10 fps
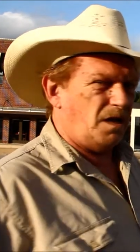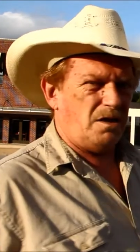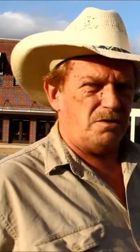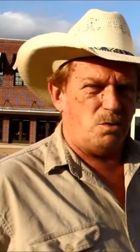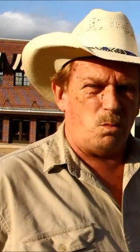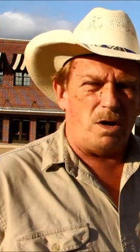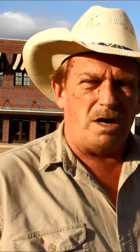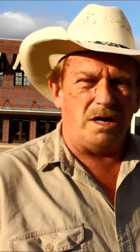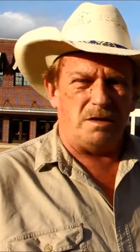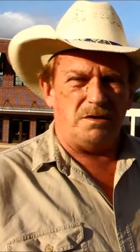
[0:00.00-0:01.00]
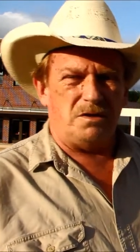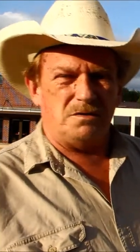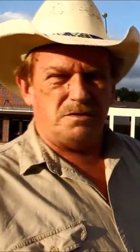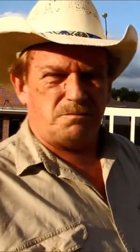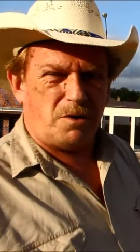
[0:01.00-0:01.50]
I don't know why, uh, you know,
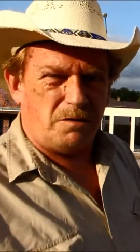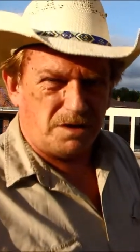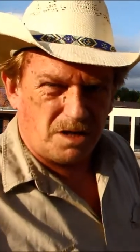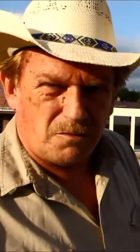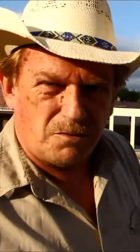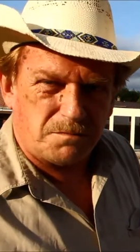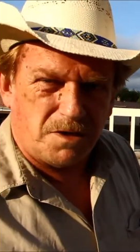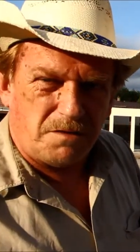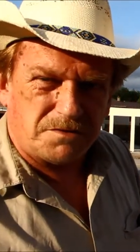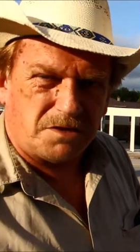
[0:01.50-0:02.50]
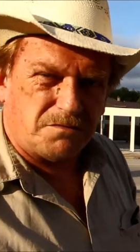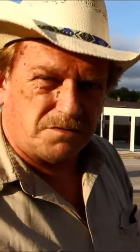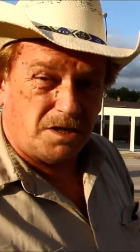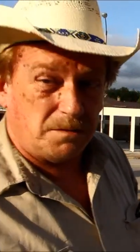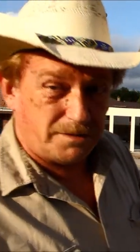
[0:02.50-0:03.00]
he probably got ripped off several
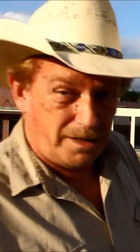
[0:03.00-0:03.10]
times.